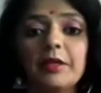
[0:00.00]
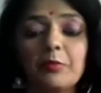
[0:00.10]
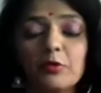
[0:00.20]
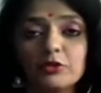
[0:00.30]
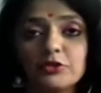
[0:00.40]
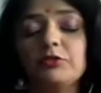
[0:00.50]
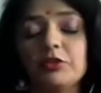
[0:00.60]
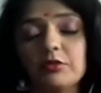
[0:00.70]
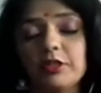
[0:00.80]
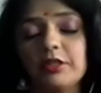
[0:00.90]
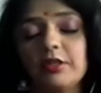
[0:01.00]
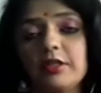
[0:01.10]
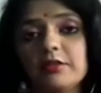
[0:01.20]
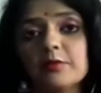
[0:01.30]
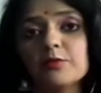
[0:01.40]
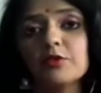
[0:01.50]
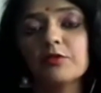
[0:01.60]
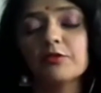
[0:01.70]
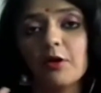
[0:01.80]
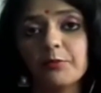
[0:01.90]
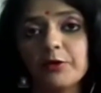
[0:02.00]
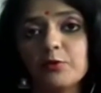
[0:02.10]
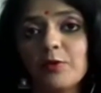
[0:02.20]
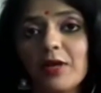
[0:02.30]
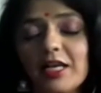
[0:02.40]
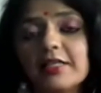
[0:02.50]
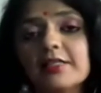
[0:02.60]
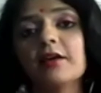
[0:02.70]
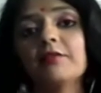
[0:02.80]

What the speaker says: emotion, in terms of corporate wellness,